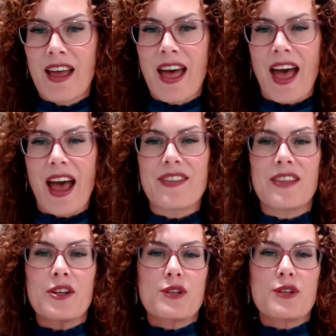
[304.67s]
and then
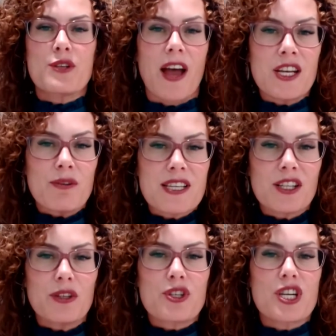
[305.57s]
there's finding
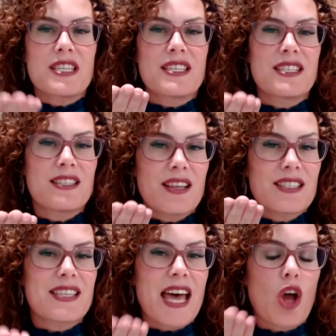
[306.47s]
resolutions
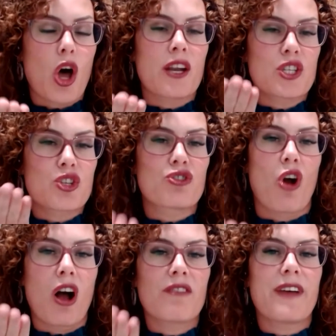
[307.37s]
set on a
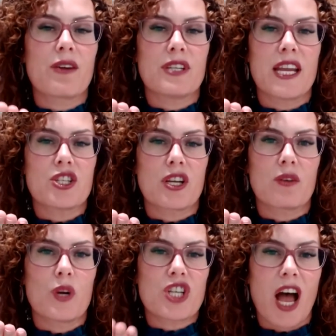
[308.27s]
strong foundation,
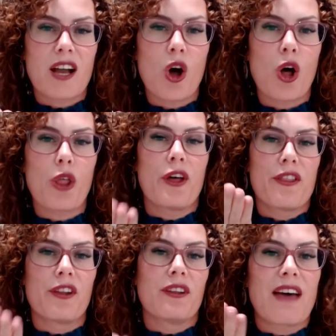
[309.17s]
which I call
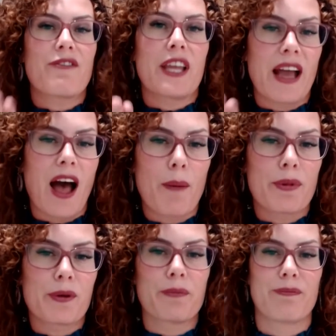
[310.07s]
the leveling up
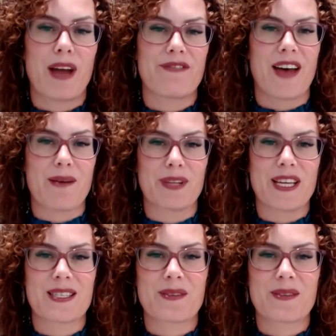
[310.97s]
by families.